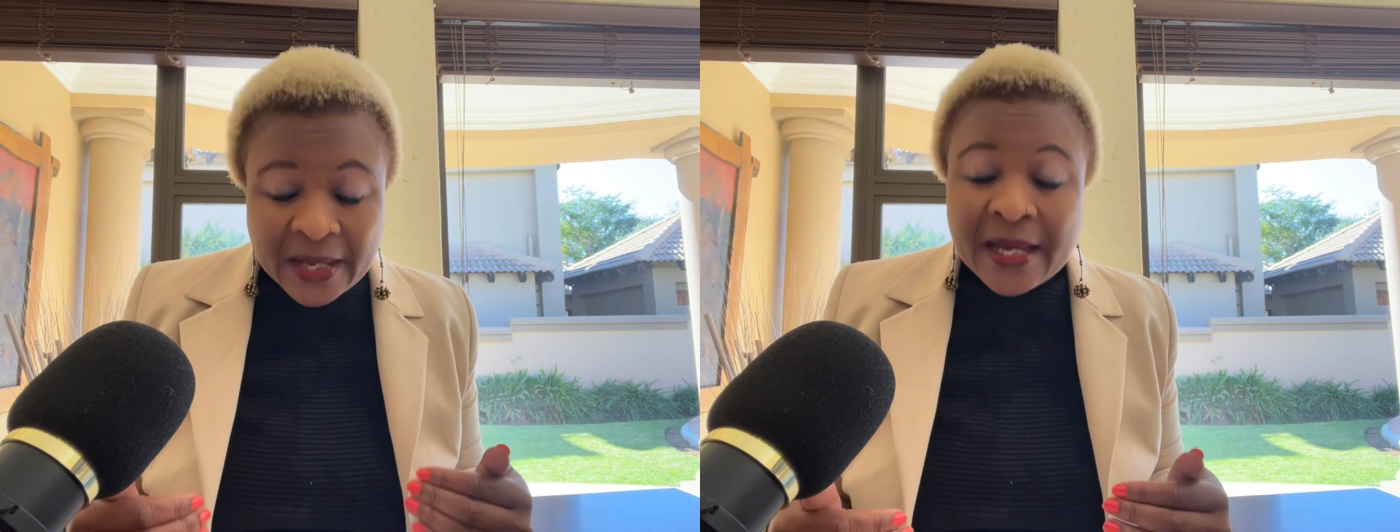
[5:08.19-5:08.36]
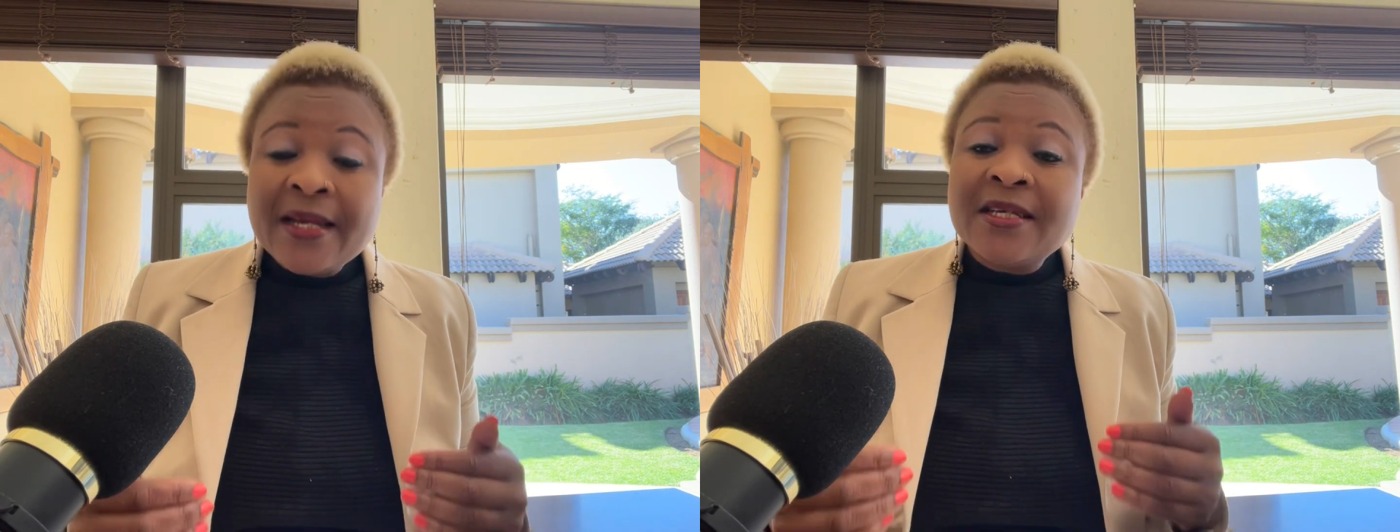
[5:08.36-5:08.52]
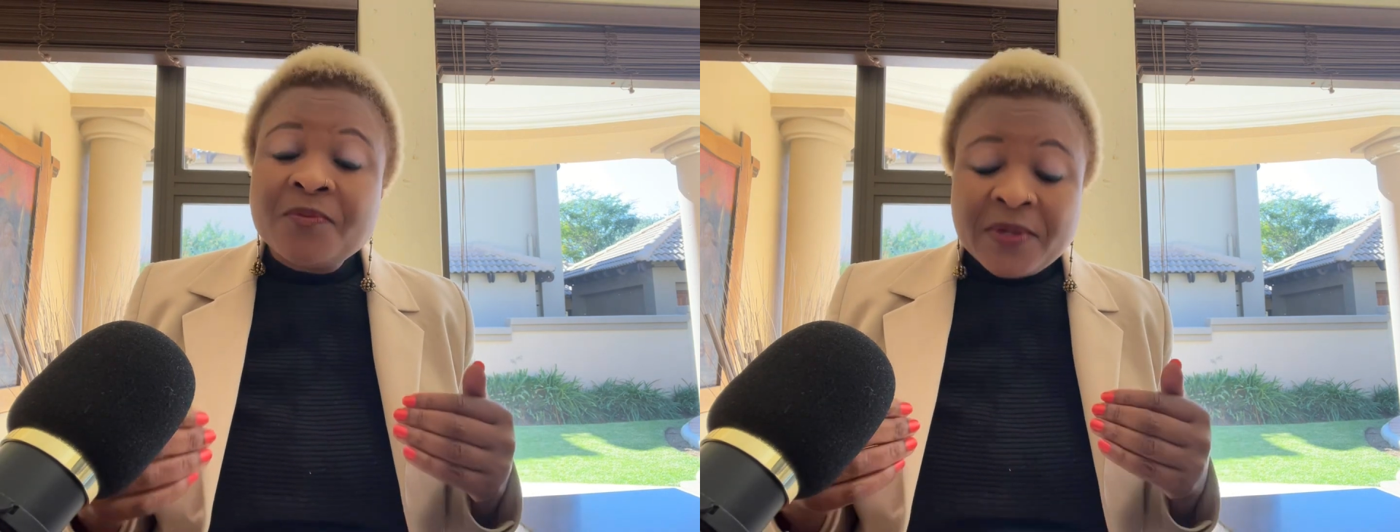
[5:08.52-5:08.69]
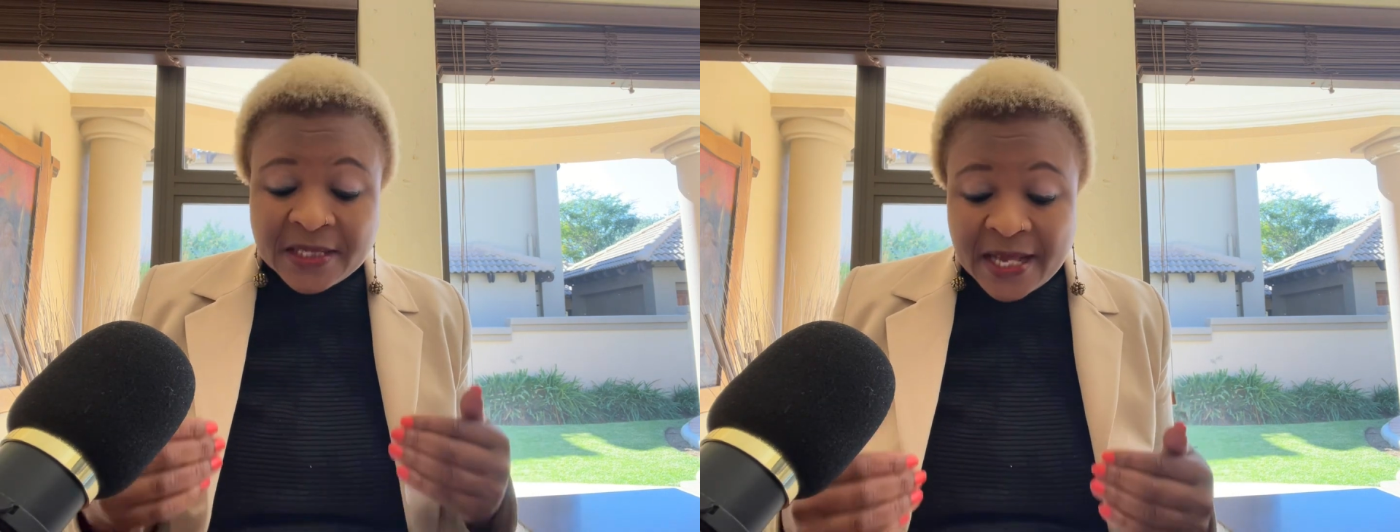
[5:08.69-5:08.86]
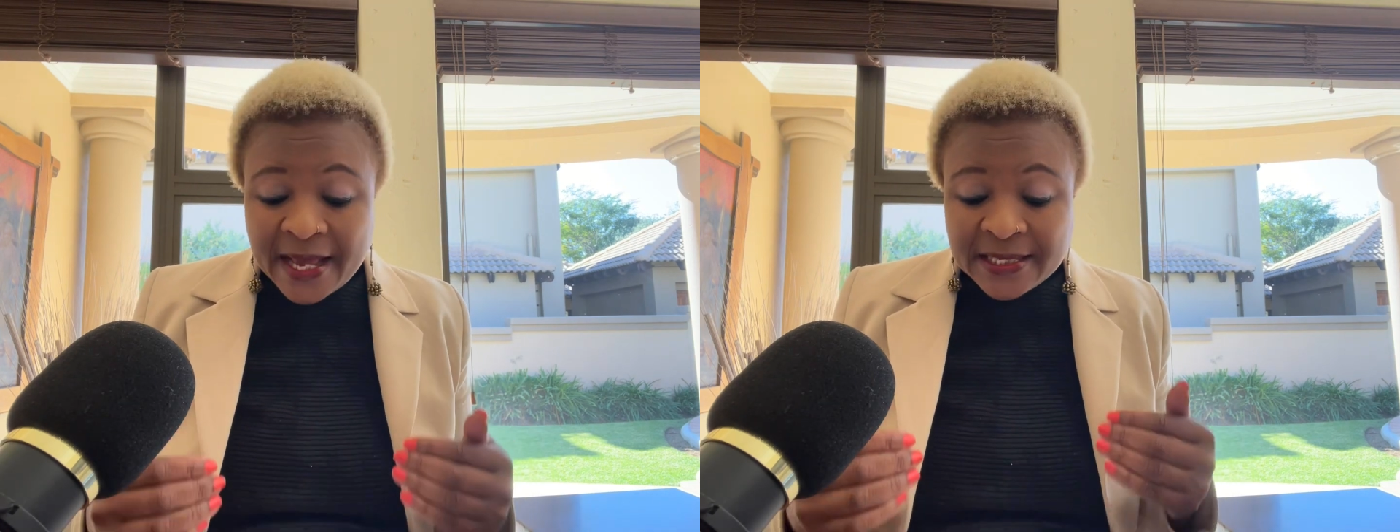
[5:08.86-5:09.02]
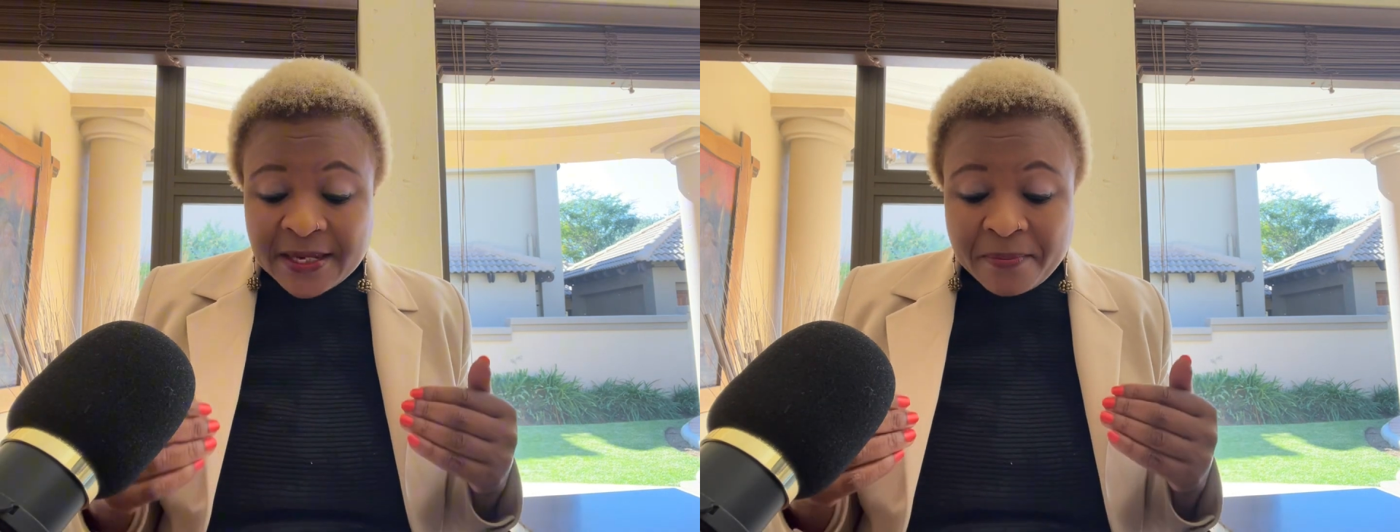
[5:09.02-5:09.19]
it is
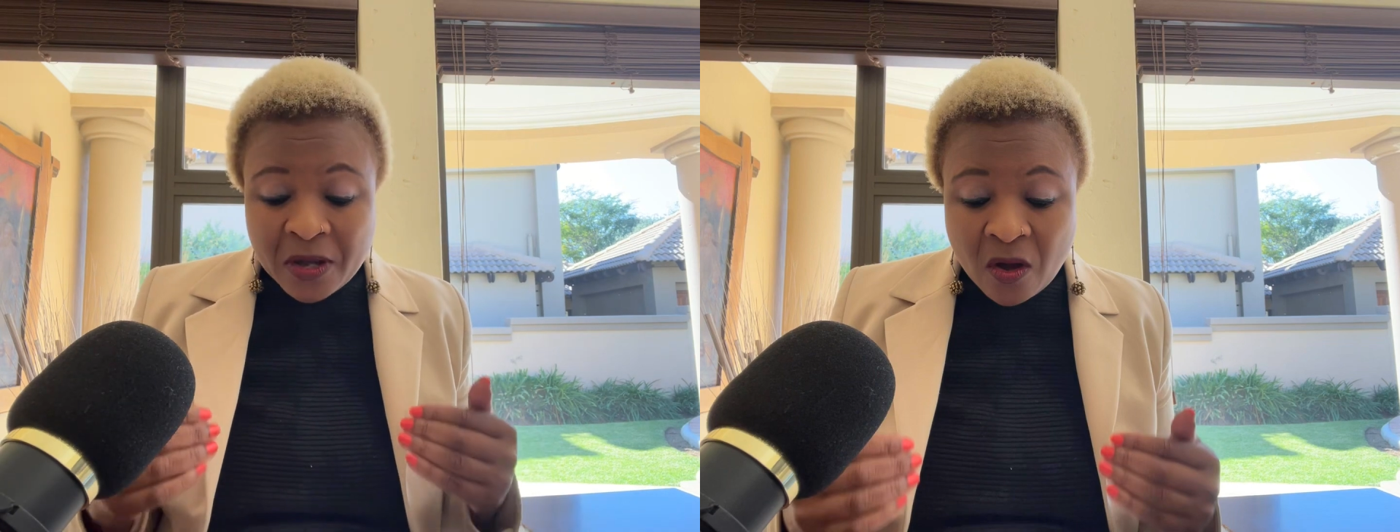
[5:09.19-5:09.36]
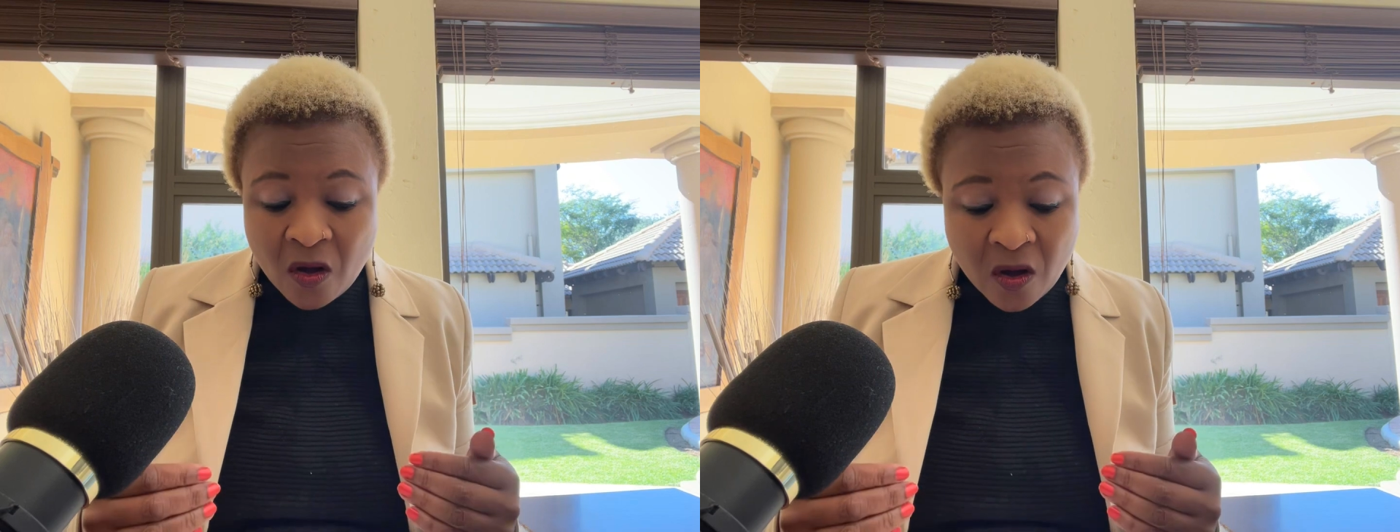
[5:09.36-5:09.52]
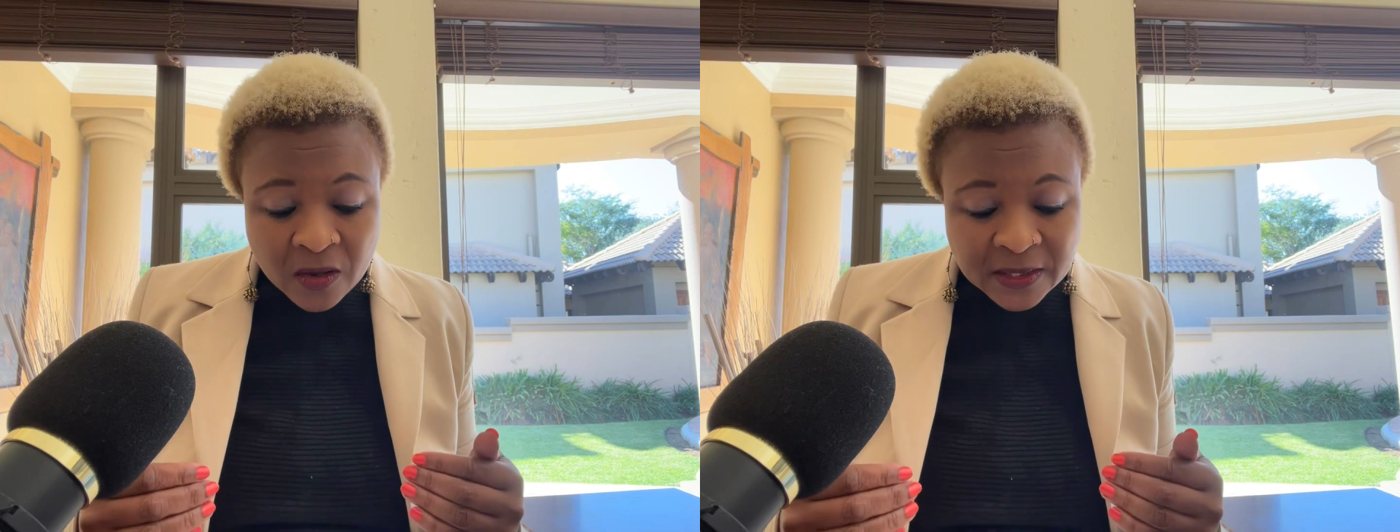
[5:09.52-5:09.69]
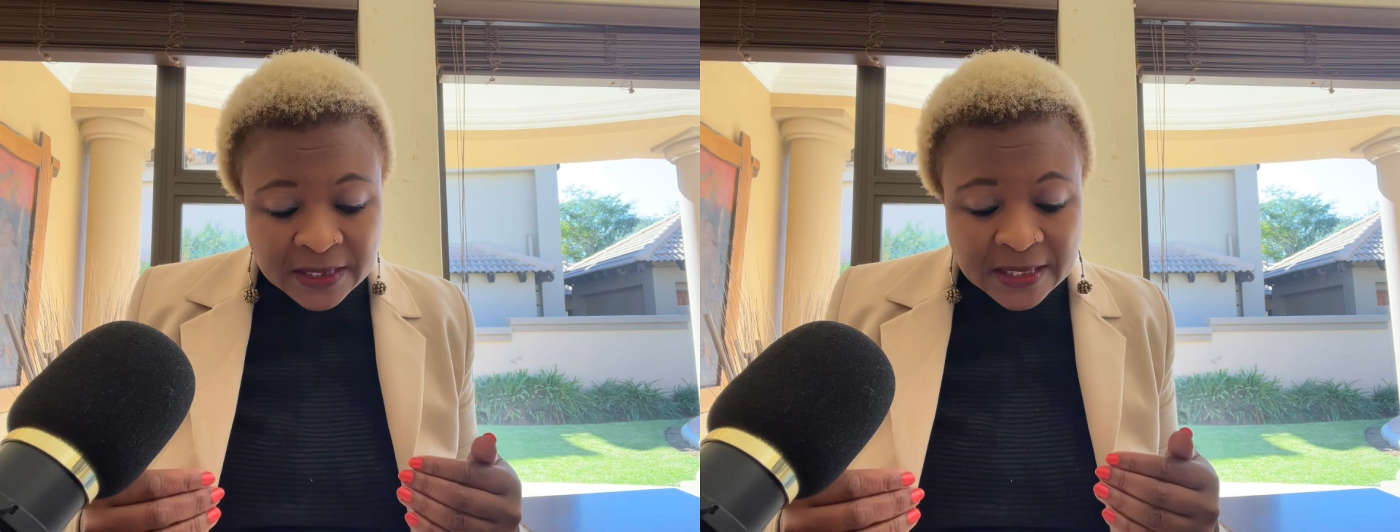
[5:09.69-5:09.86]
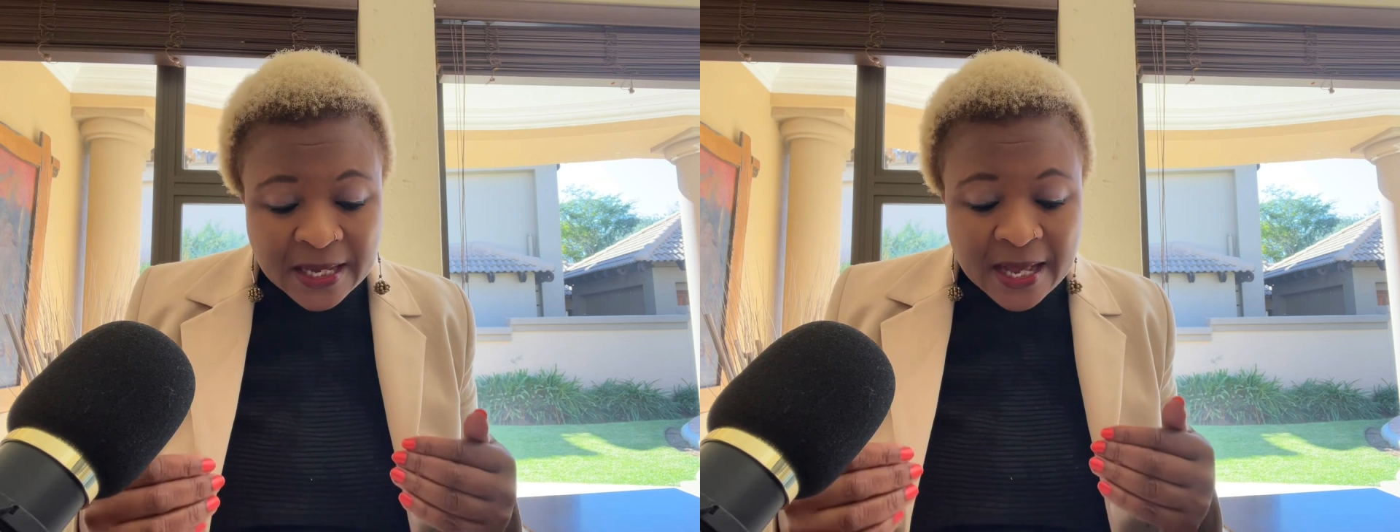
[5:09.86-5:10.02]
precisely because